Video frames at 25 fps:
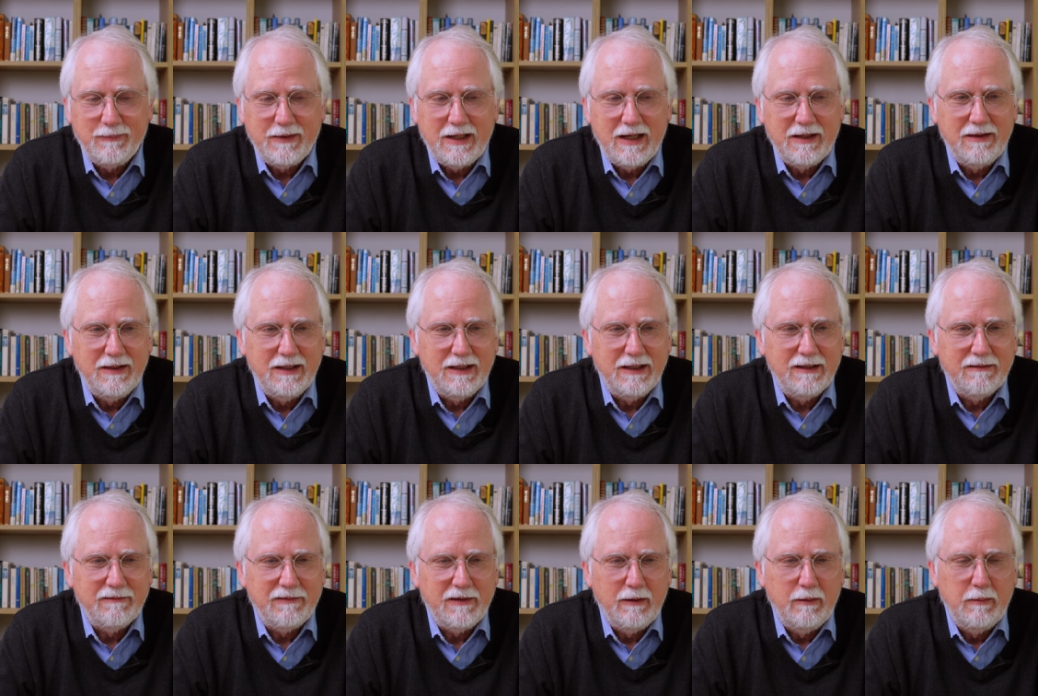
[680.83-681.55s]
I
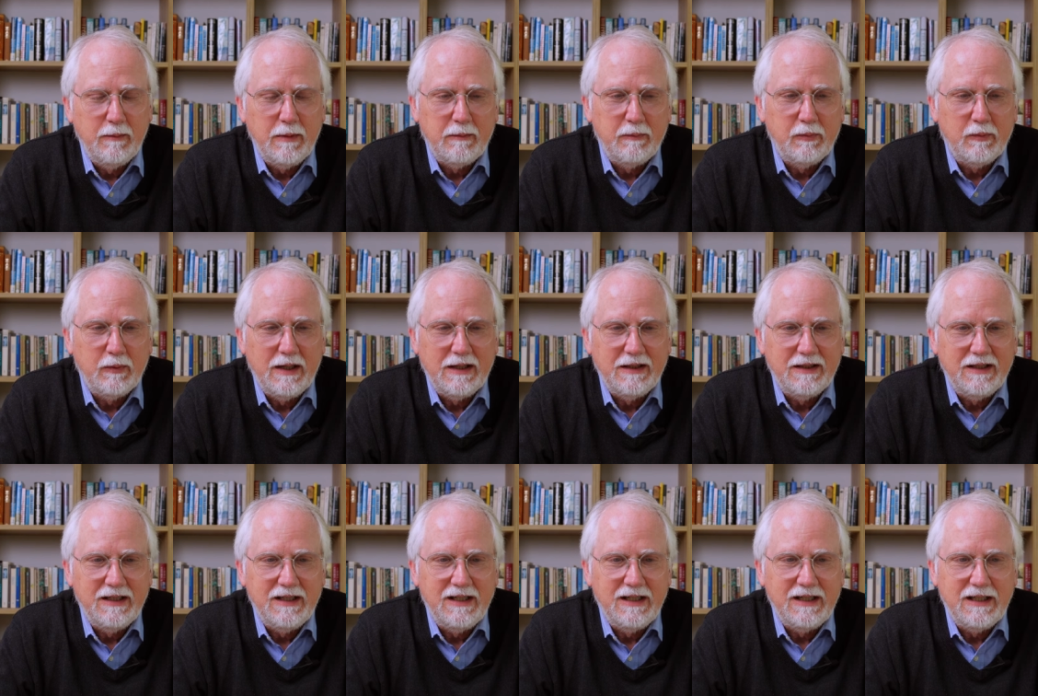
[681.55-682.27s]
think, if I remember right,
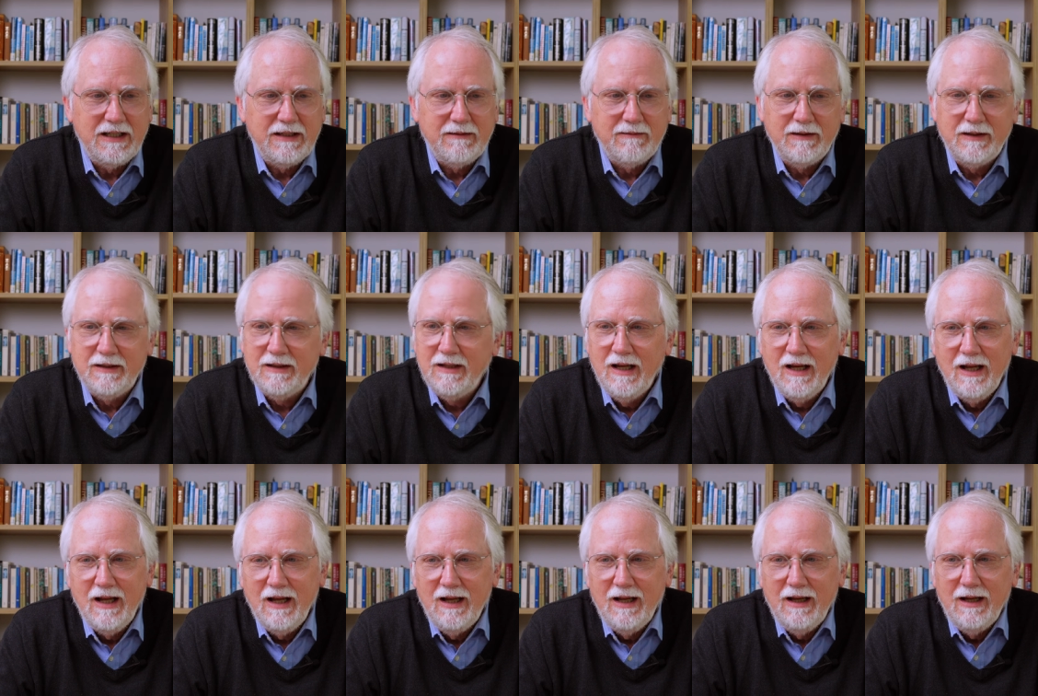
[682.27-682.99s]
they didn't even
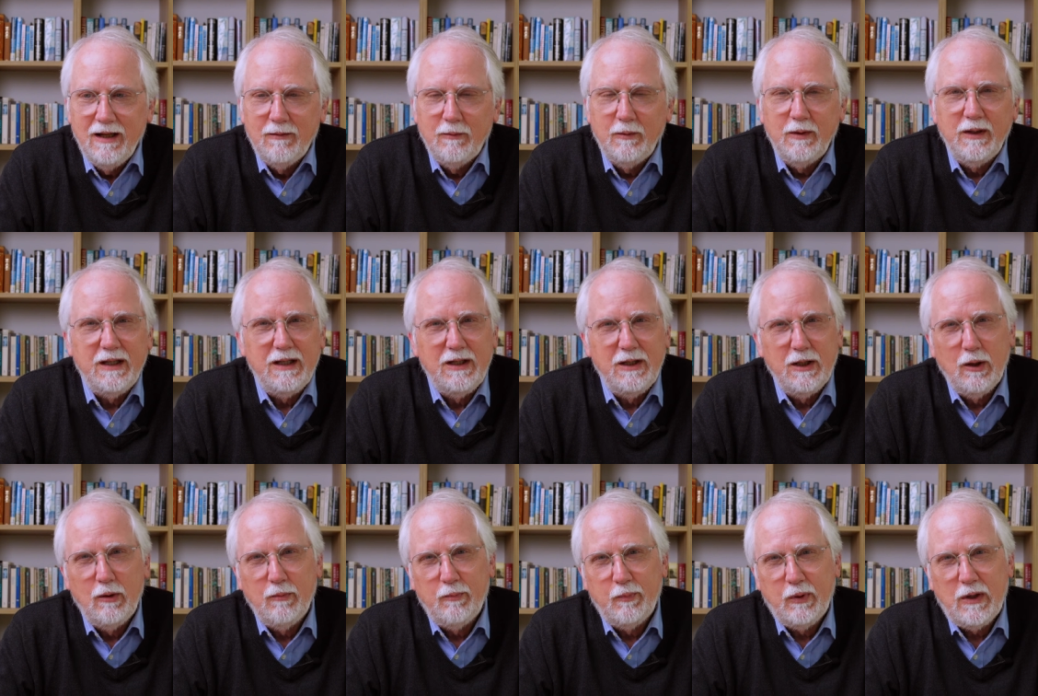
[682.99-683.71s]
really
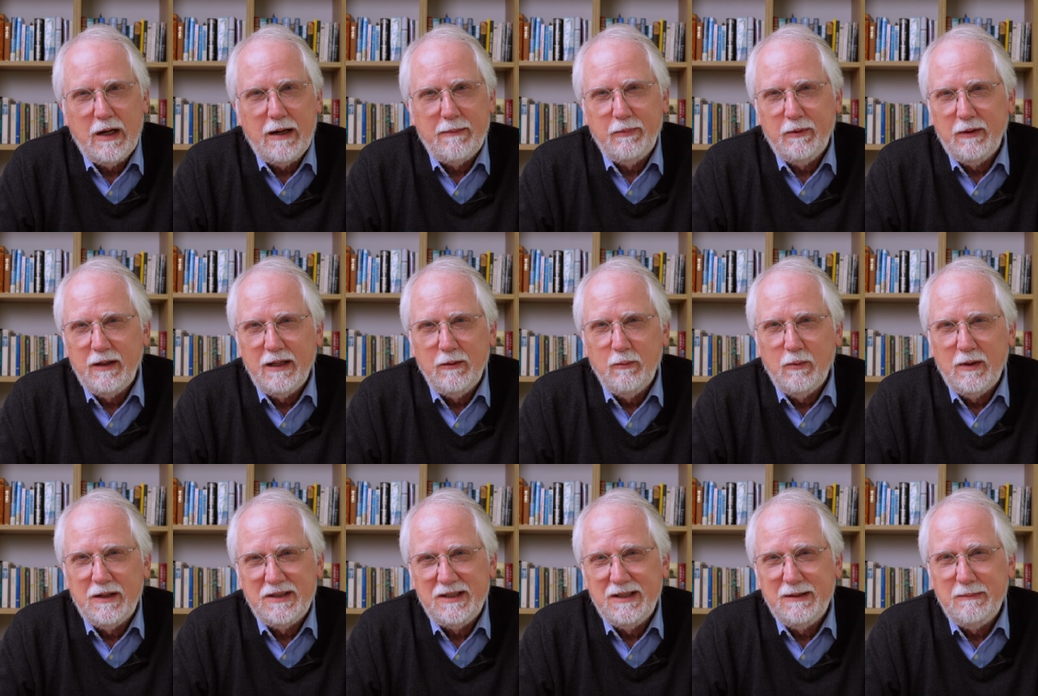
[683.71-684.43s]
know properly
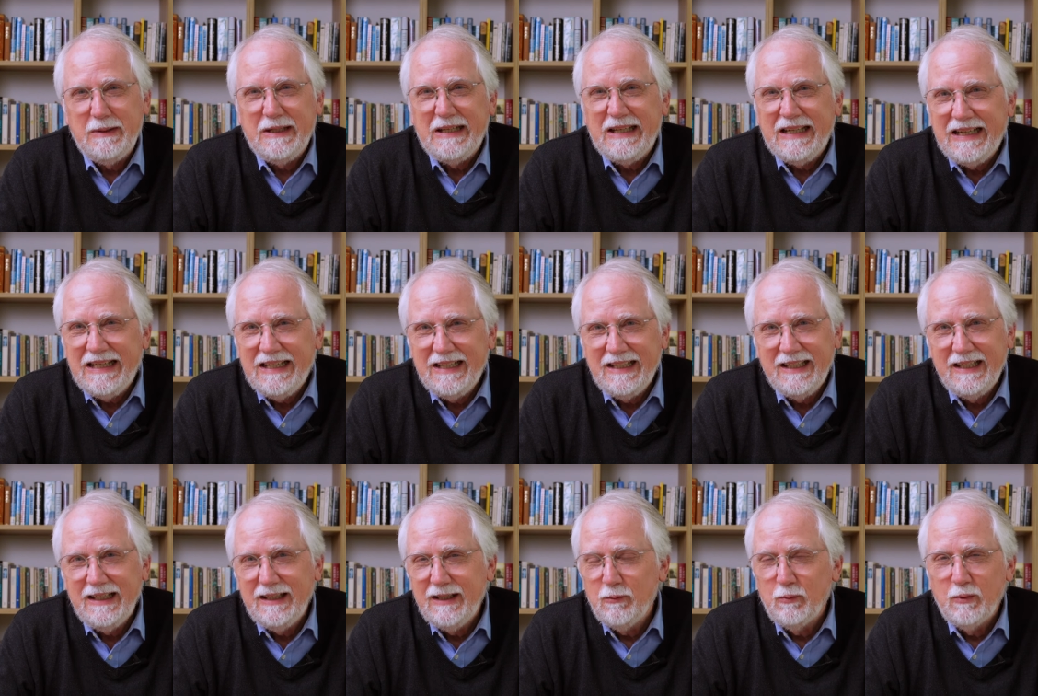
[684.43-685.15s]
what to be
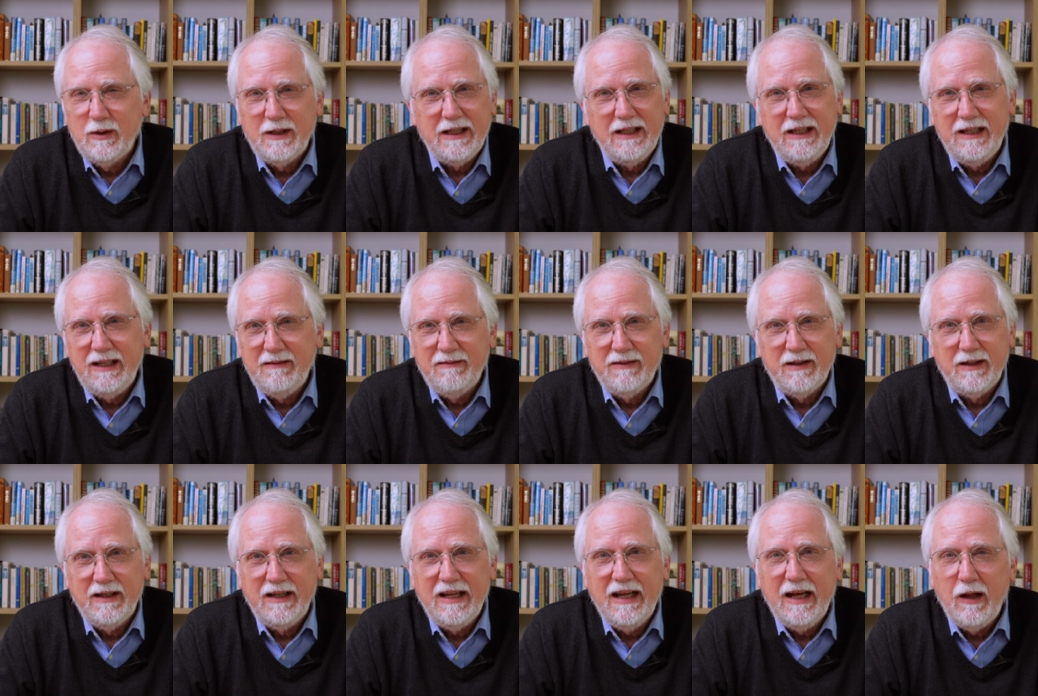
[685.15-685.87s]
eating, they weren't eating
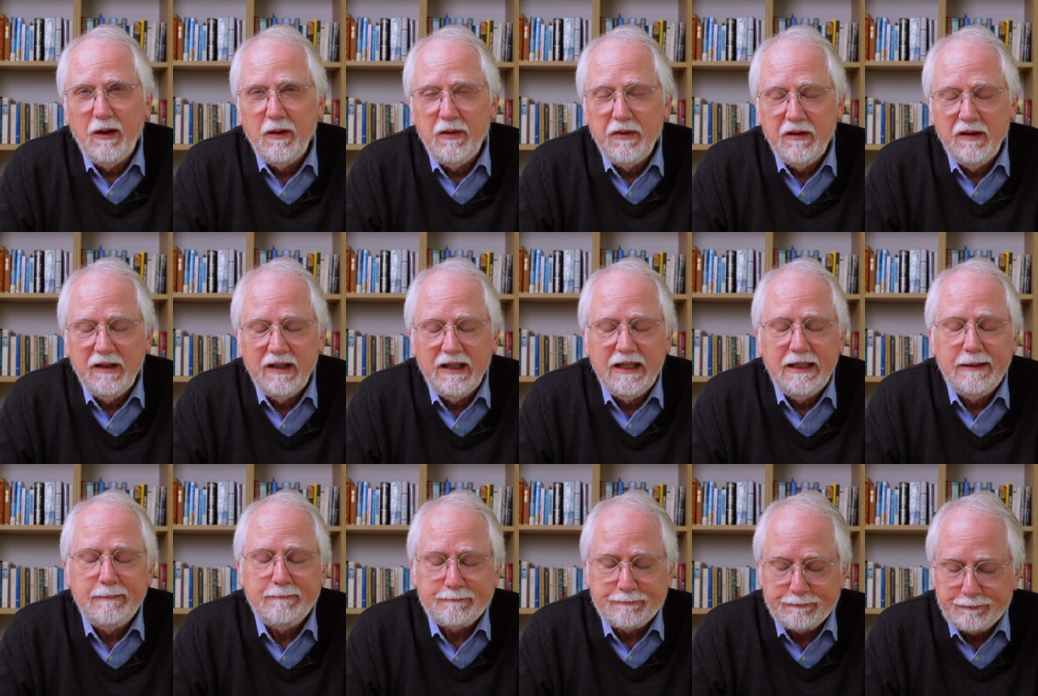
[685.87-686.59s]
very
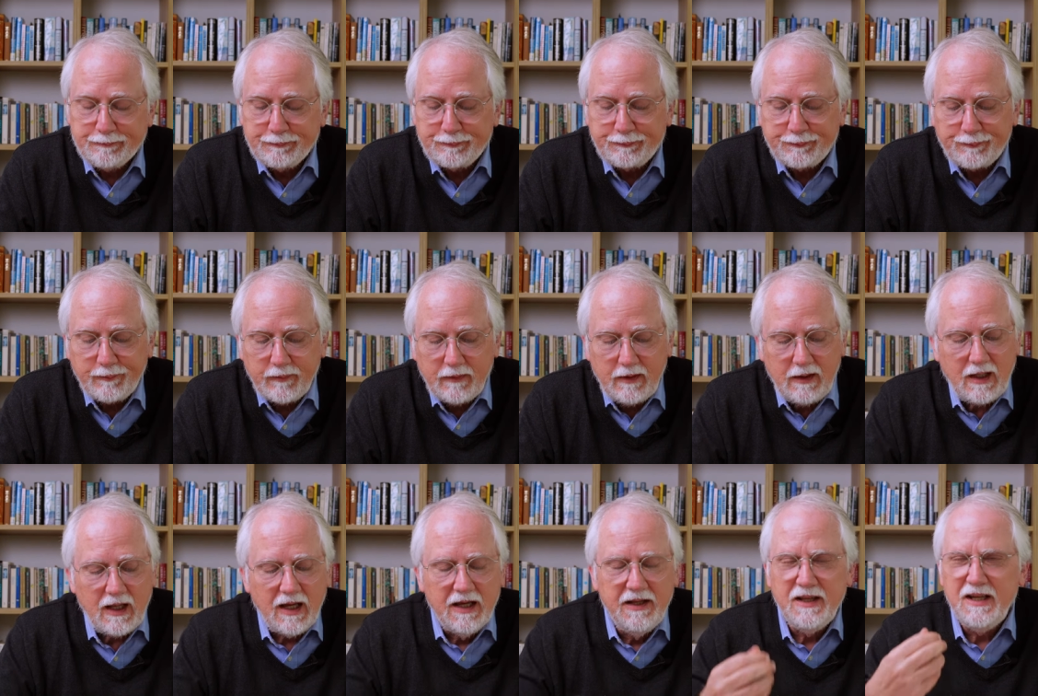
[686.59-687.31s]
healthily.
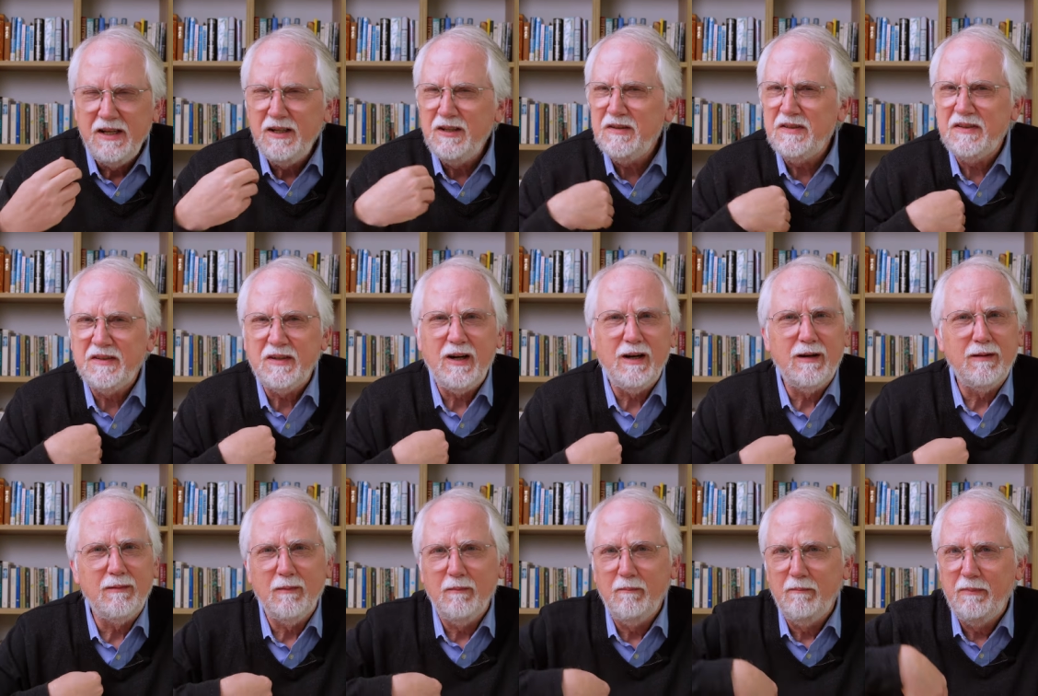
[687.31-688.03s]
And they just
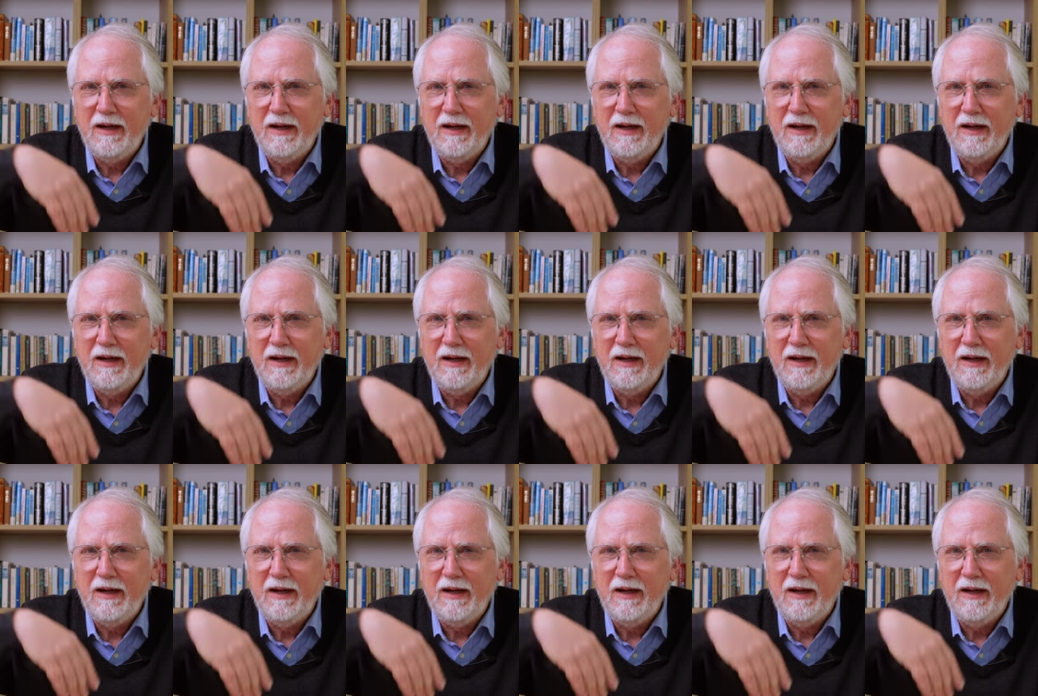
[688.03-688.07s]
start